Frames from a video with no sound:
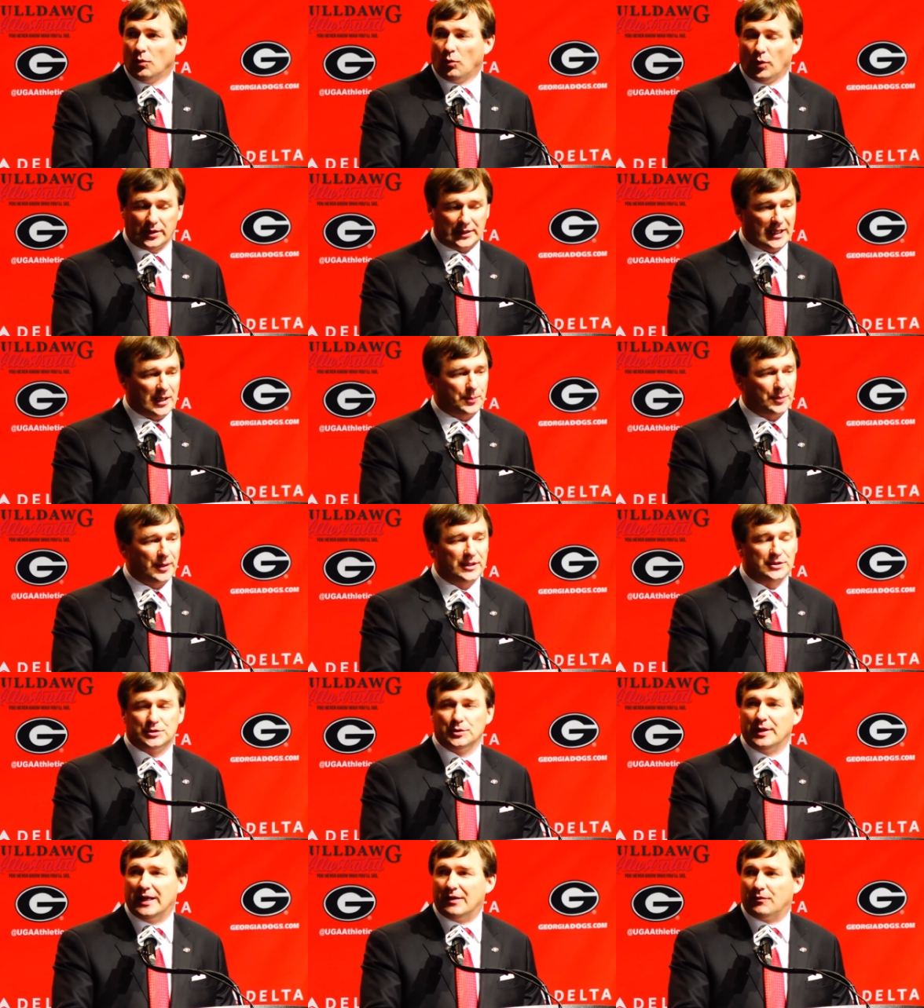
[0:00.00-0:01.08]
What kind of players
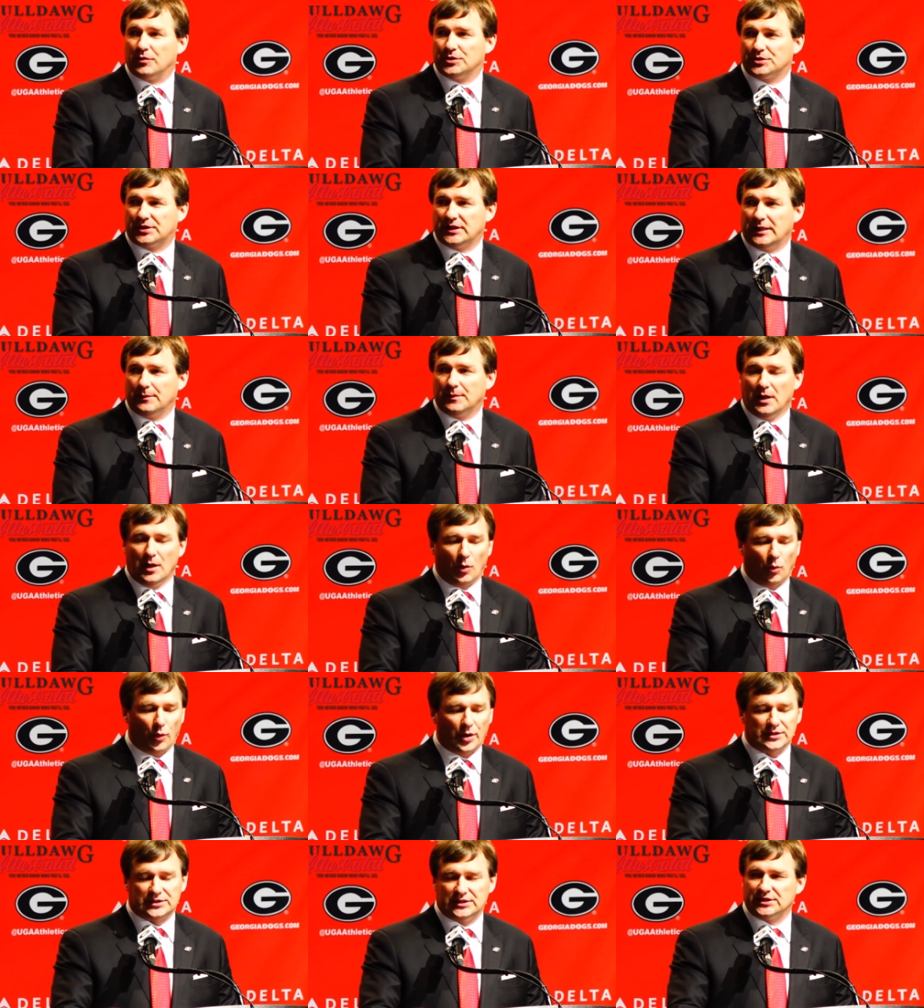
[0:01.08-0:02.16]
do you have on your team?
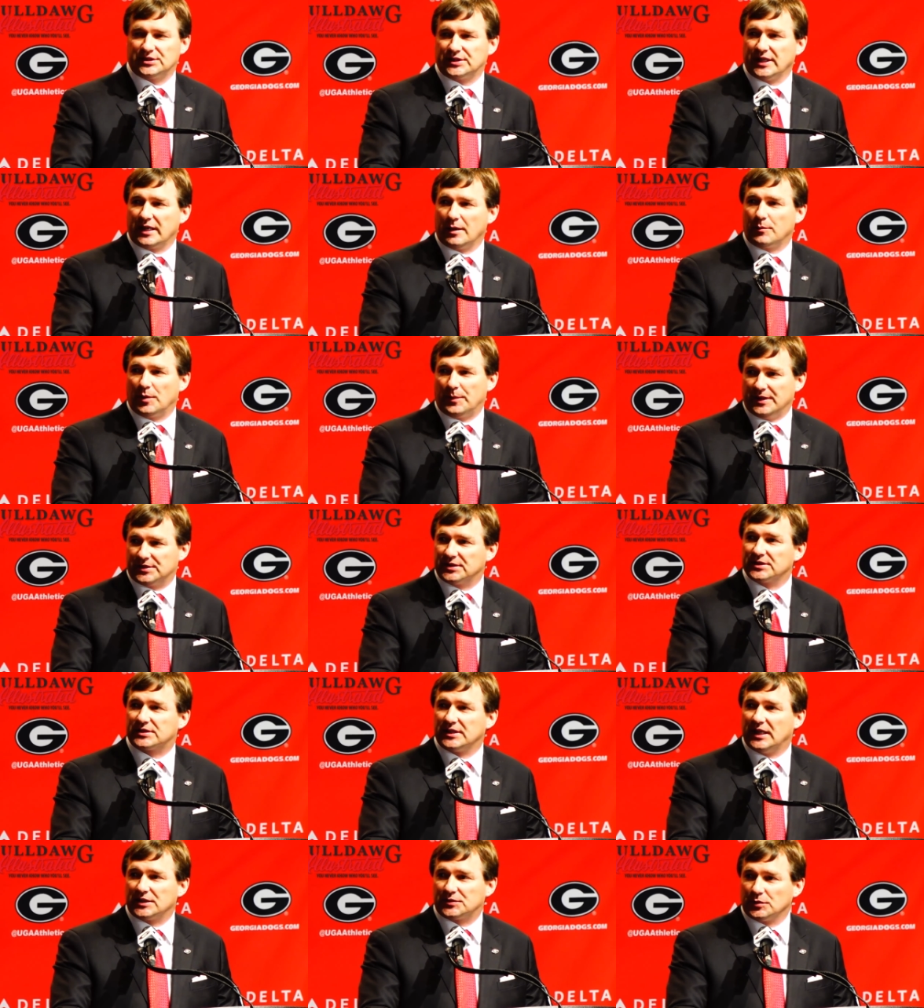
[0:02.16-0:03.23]
What is it set up to be
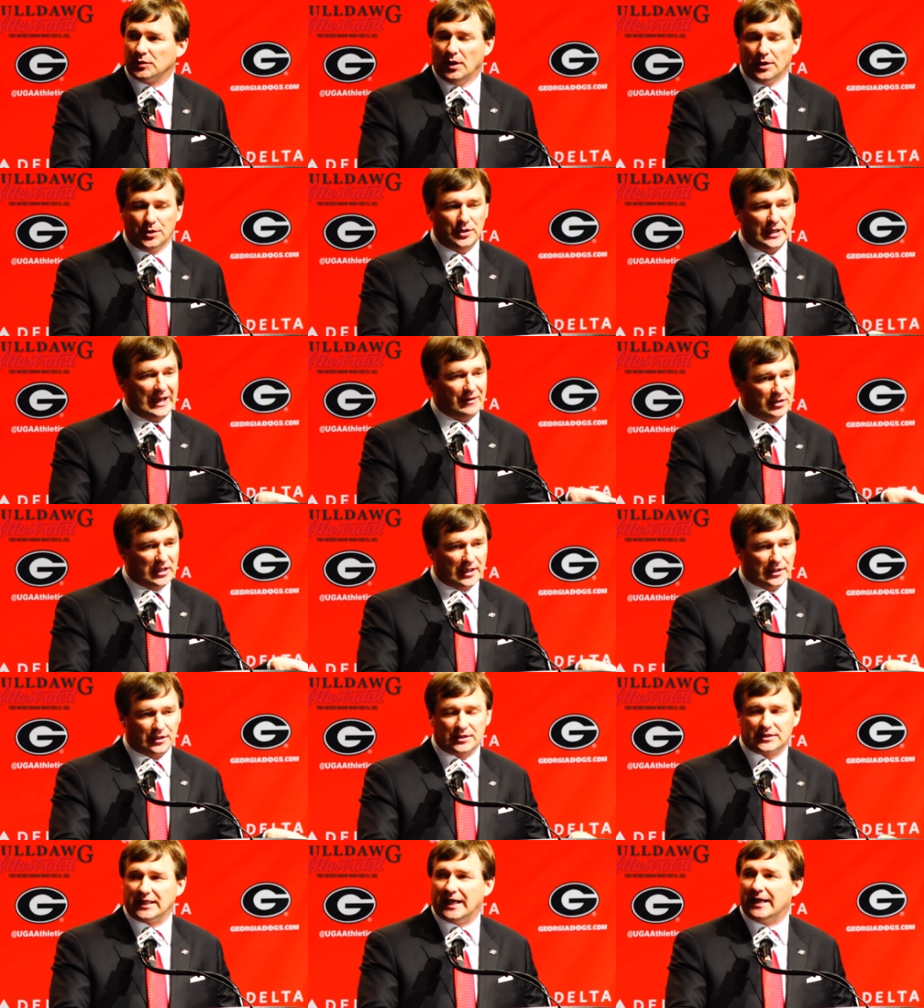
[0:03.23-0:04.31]
successful? Do you have a lot
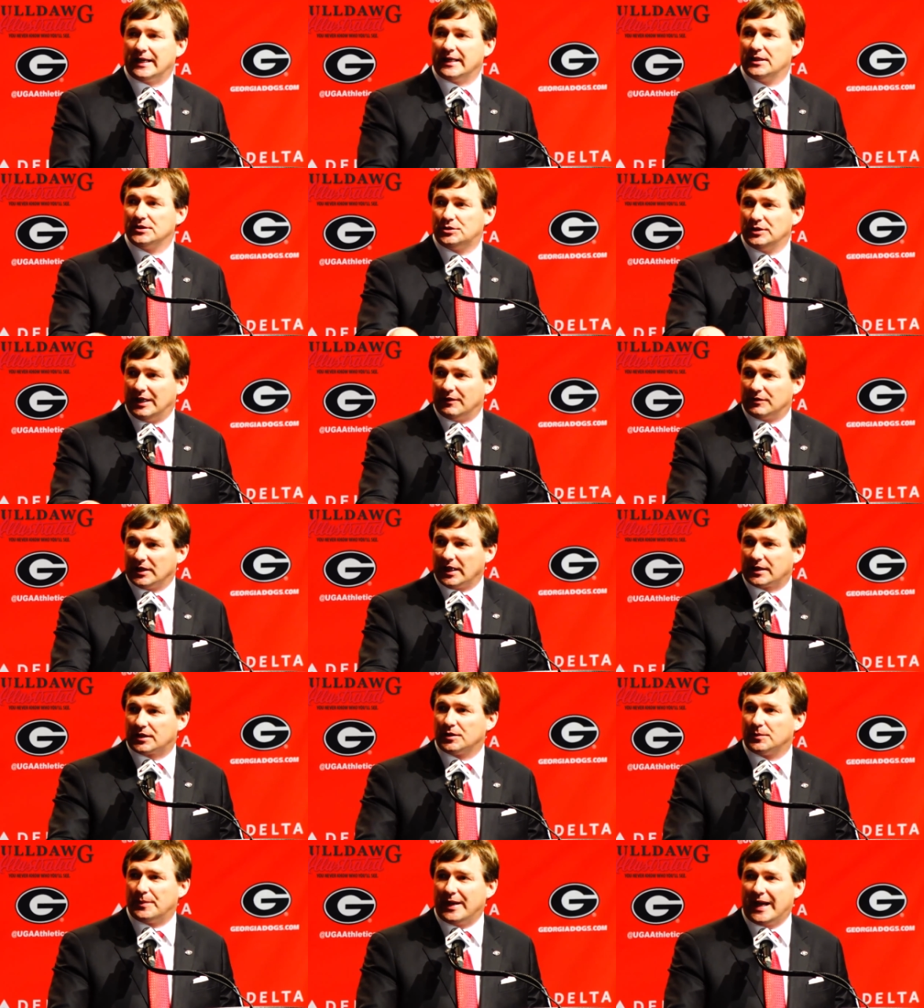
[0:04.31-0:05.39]
of good tight ends? Do you have a lot
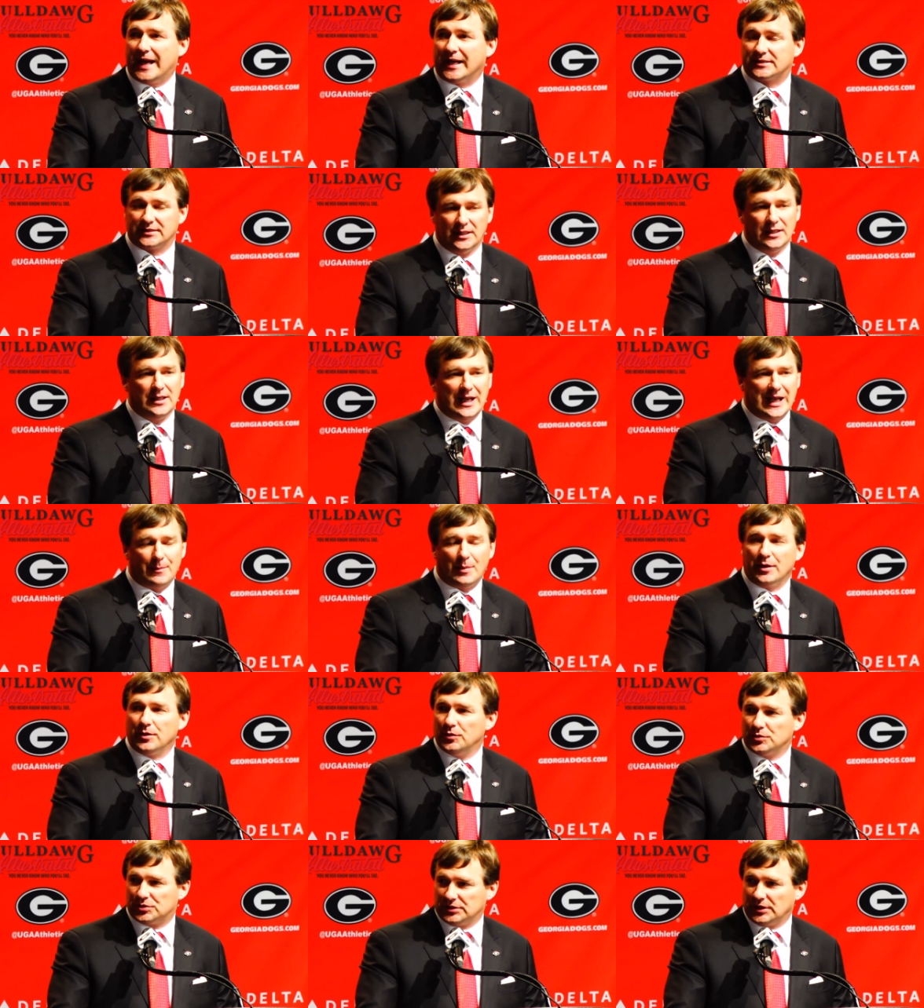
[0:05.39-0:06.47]
of good backs? How
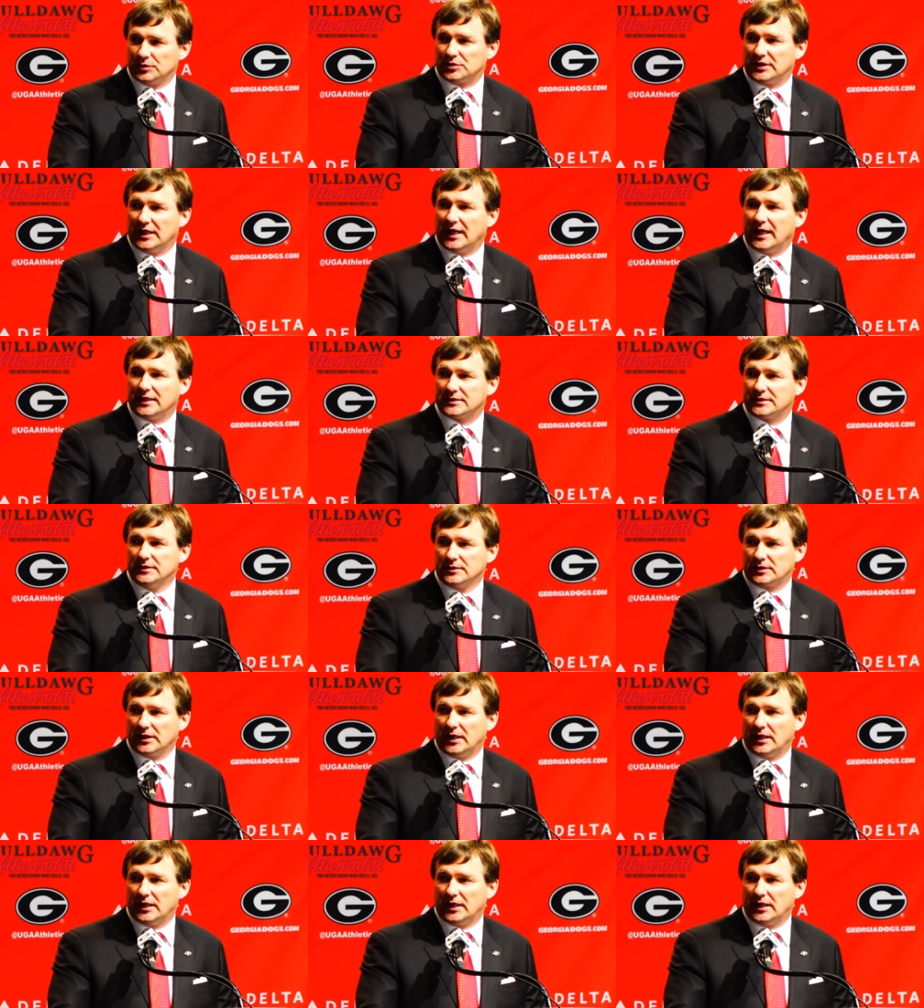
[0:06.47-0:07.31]
about using those guys?